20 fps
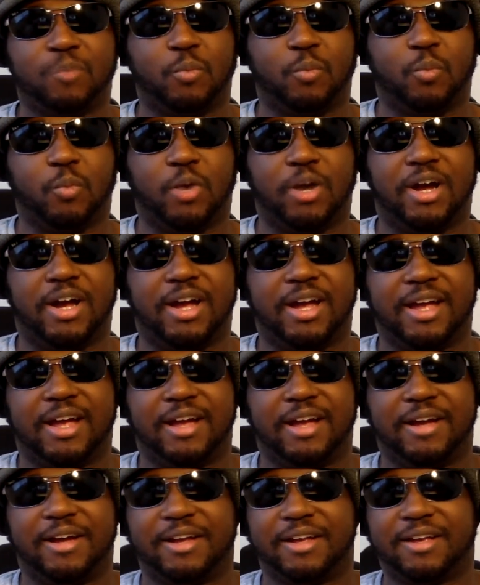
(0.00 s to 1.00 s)

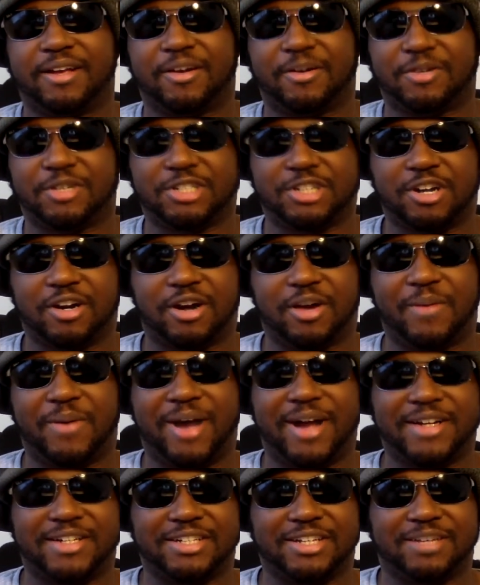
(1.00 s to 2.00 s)
why? Sure, I'll
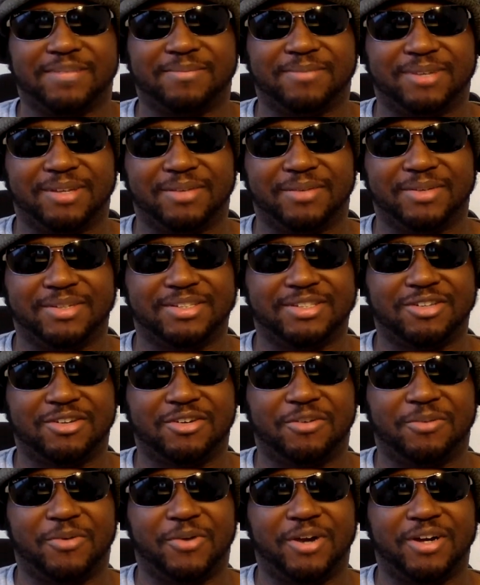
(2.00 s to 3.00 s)
watch it, but what's
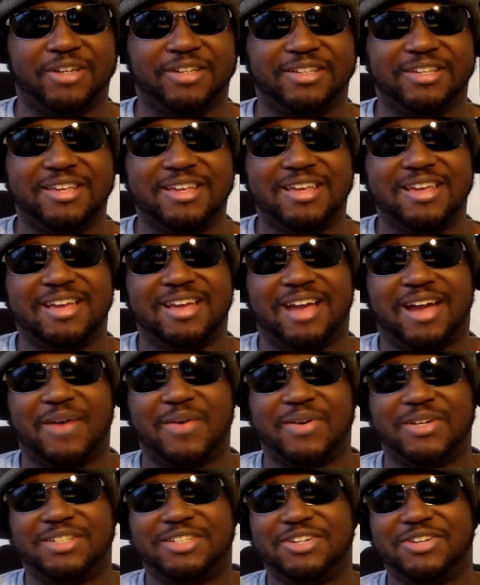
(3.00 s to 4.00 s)
so important? I
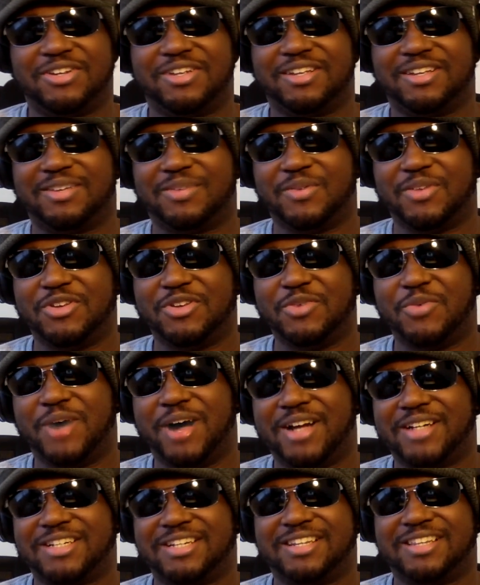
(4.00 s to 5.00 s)
want you to, when you do
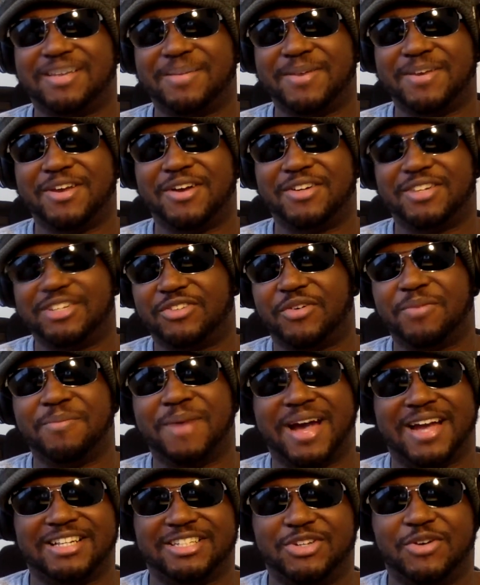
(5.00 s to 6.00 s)
watch it, let me know. Does it
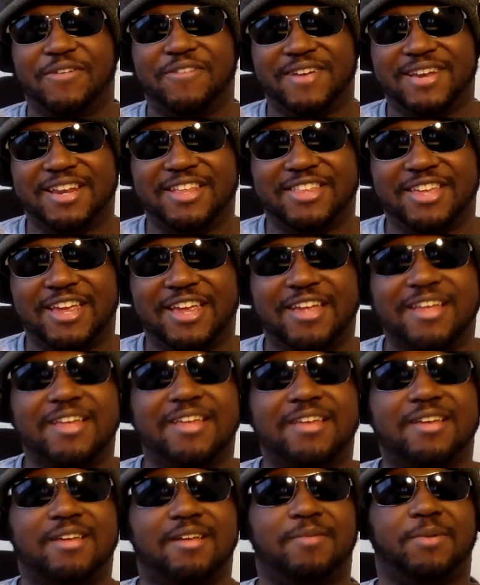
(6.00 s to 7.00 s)
remind you of anything?
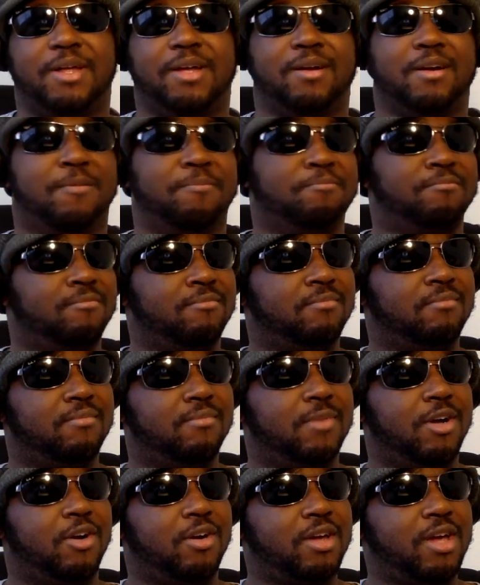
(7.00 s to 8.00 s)
I'm like,
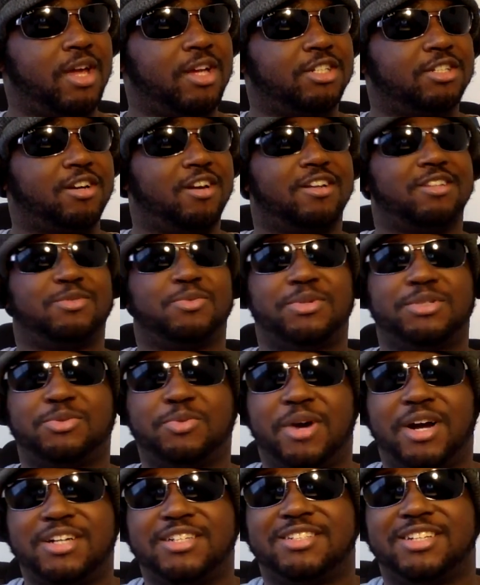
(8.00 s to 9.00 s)
okay, sure,
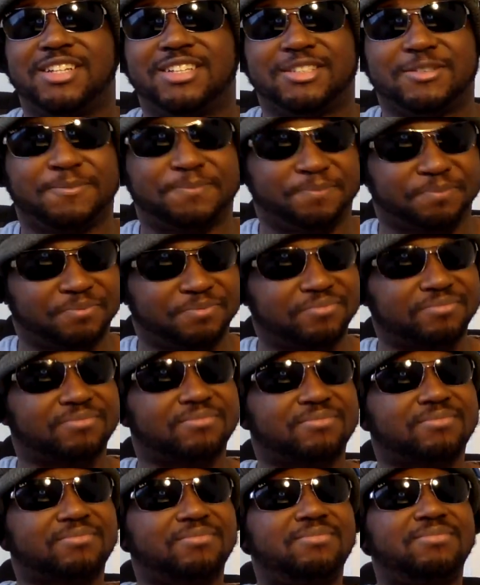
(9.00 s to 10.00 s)
let's watch this.
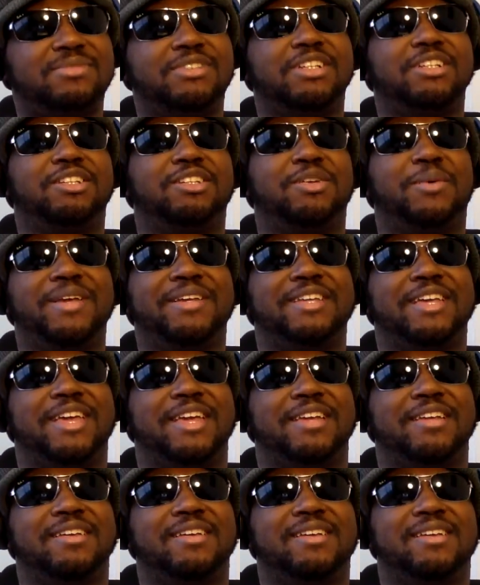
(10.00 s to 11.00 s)
So I
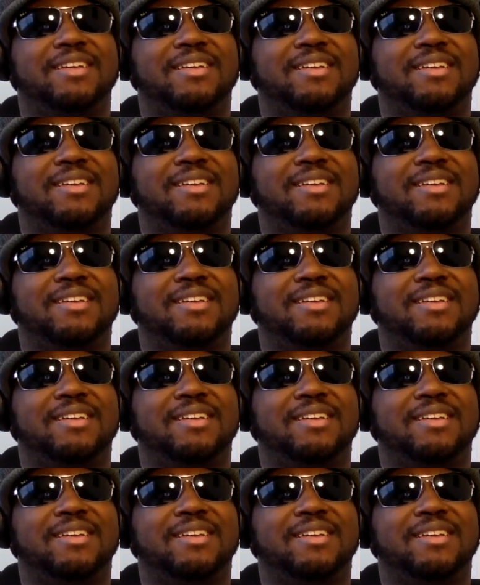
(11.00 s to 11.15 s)
did.